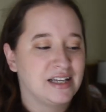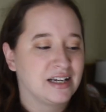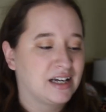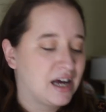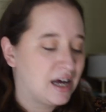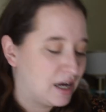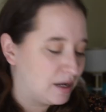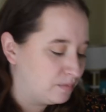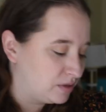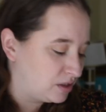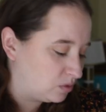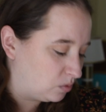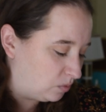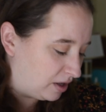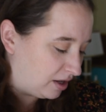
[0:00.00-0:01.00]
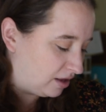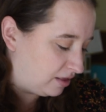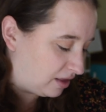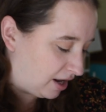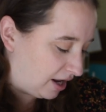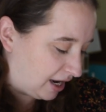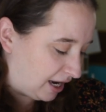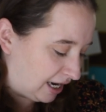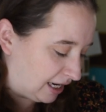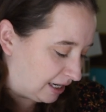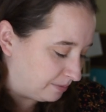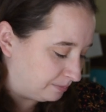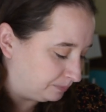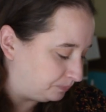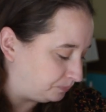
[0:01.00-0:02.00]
It comes with a